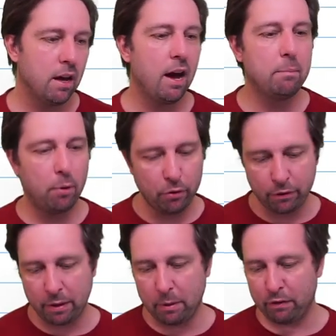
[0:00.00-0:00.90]
And both of
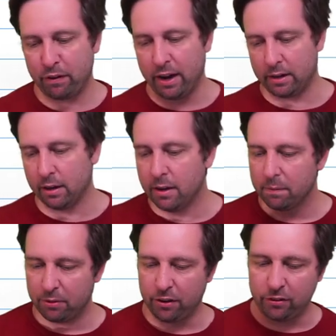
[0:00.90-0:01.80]
them are fine.
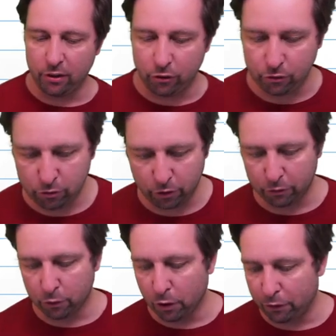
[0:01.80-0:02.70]
There's this sort of
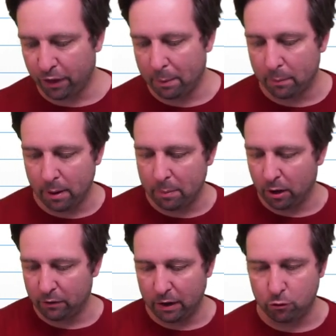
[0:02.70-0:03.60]
rule of thumb
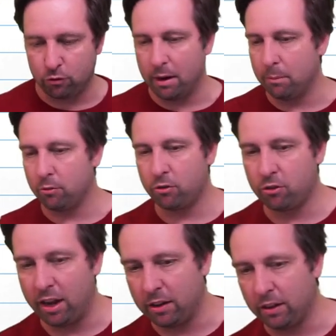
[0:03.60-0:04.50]
about value streams
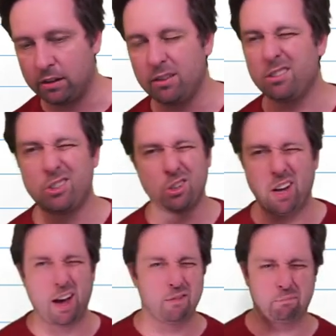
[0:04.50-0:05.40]
saying that you should
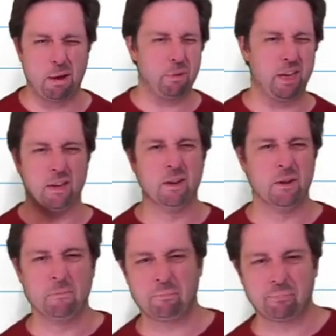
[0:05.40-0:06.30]
have maybe,
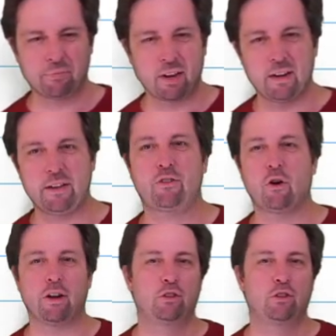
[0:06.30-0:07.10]
let's call it